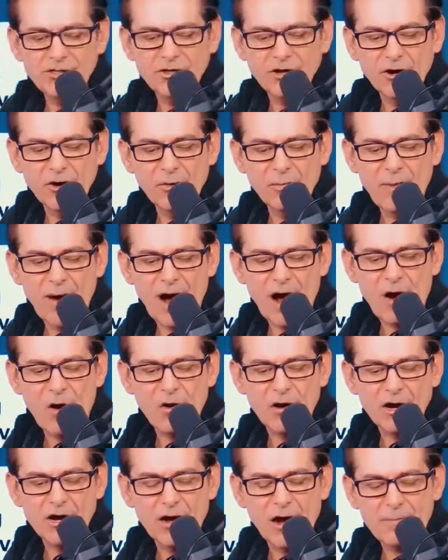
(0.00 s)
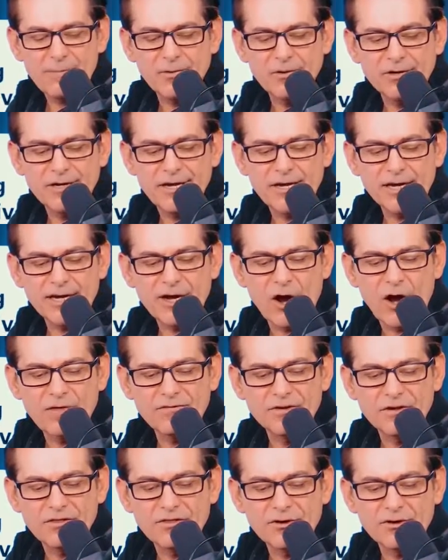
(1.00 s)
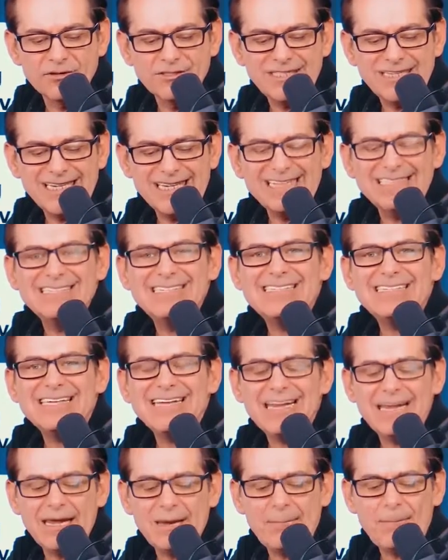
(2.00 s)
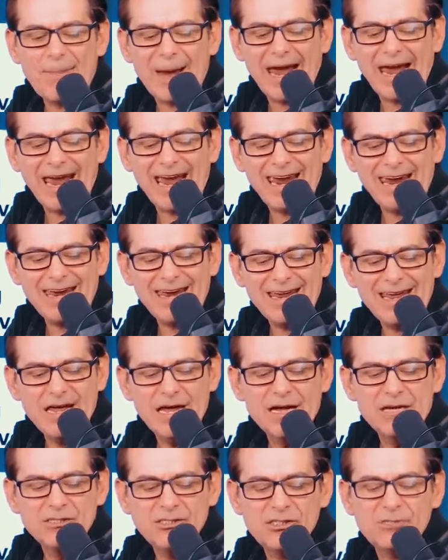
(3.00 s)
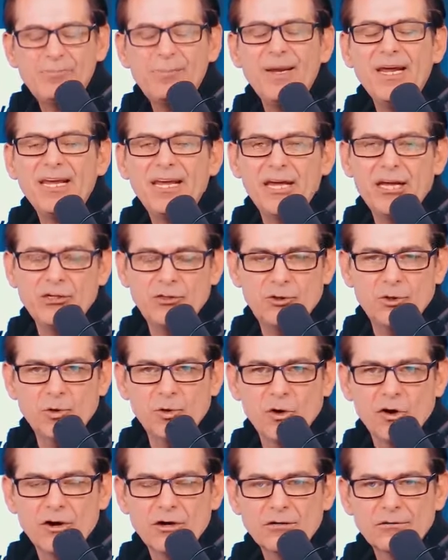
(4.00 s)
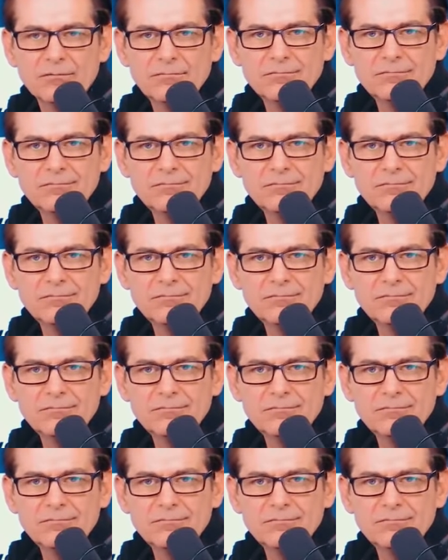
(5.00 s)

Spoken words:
Show. Power couple kick off a 13-city paid speaking tour.